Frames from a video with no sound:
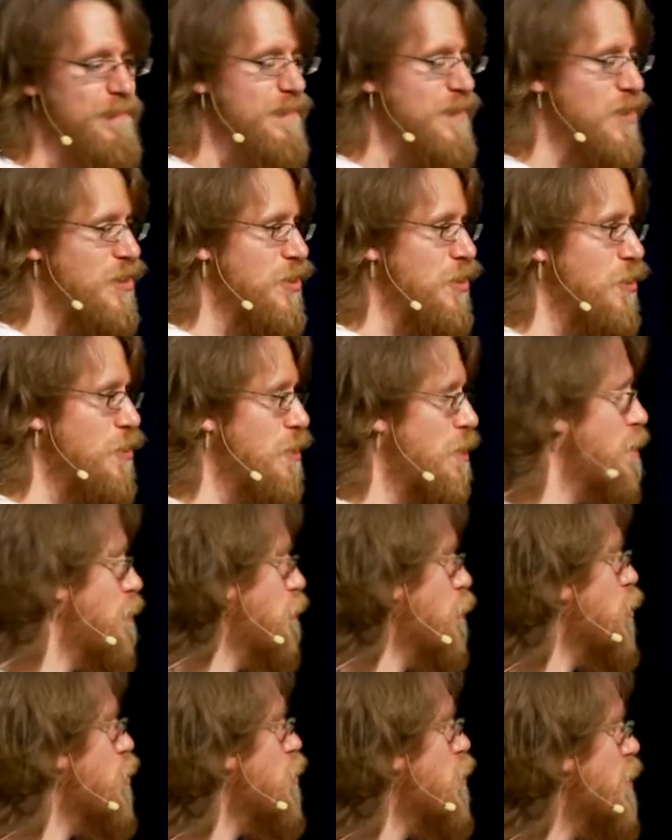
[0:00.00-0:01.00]
So
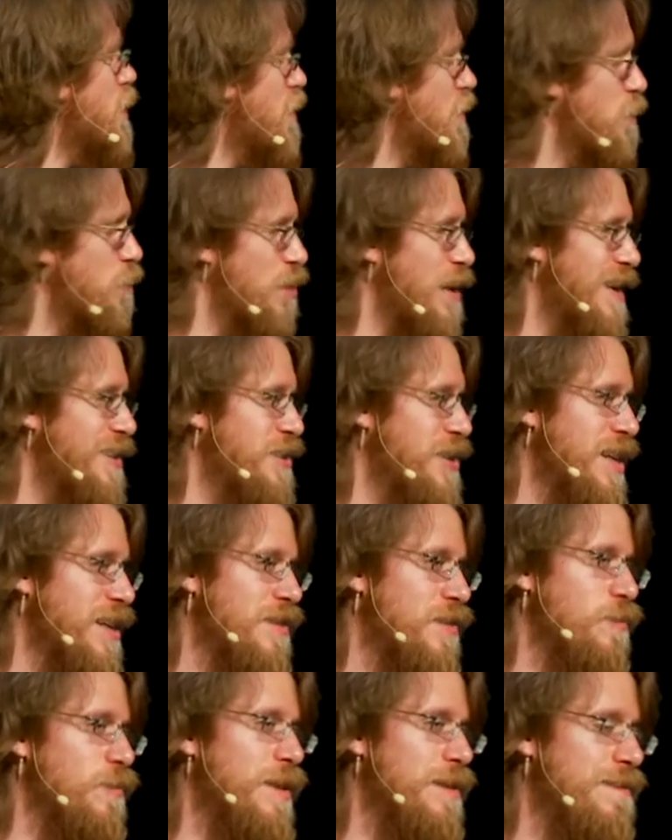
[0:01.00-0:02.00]
through this
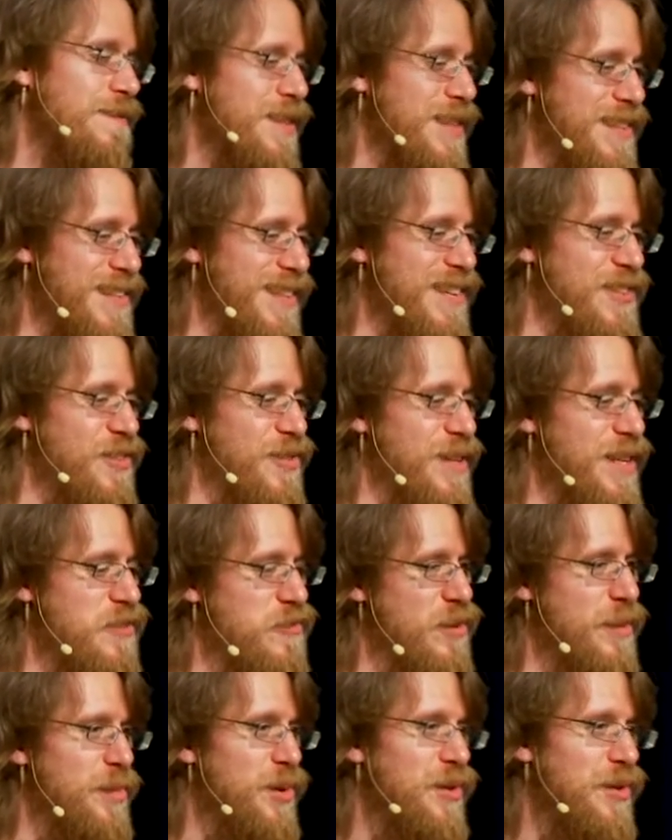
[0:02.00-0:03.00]
project, we've essentially
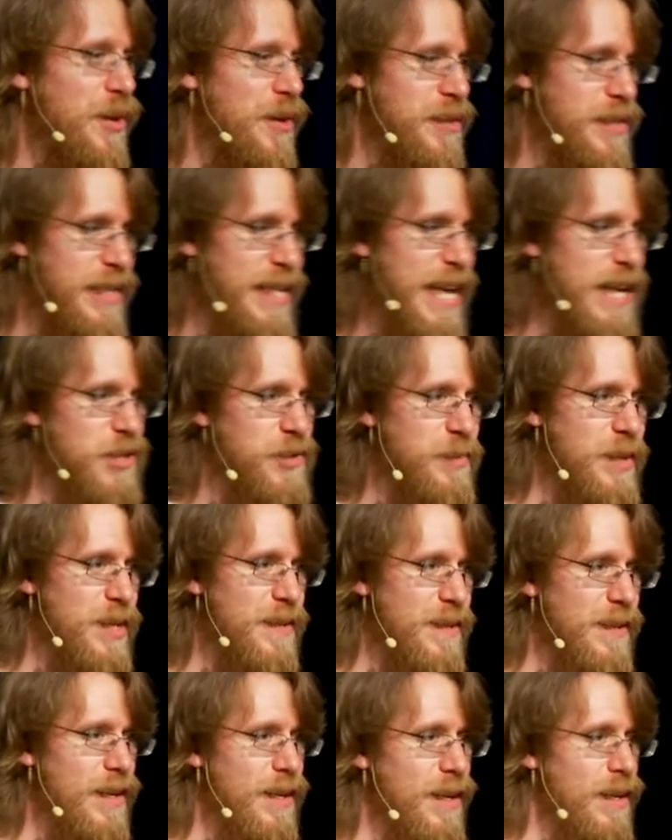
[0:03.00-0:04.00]
tripled our
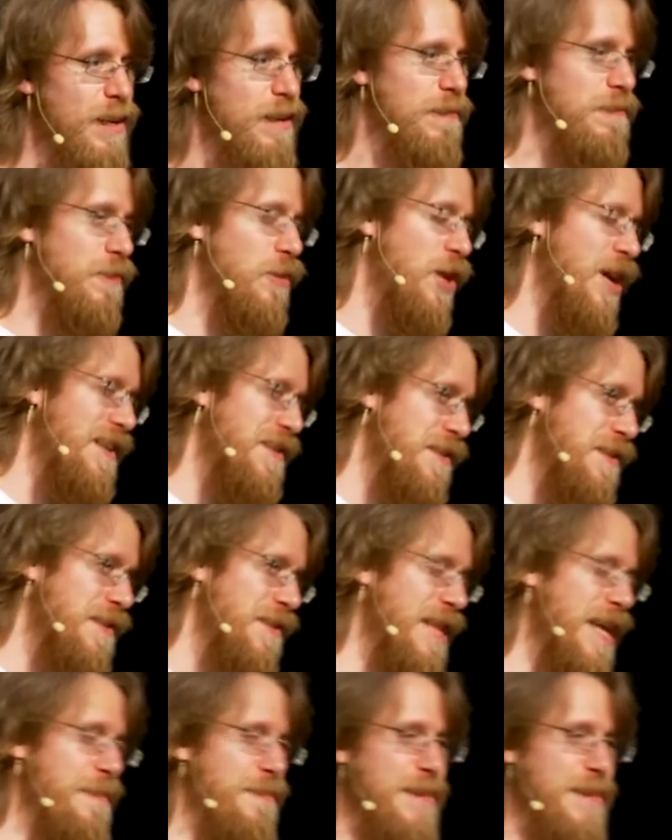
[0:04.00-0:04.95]
engagement. For us, that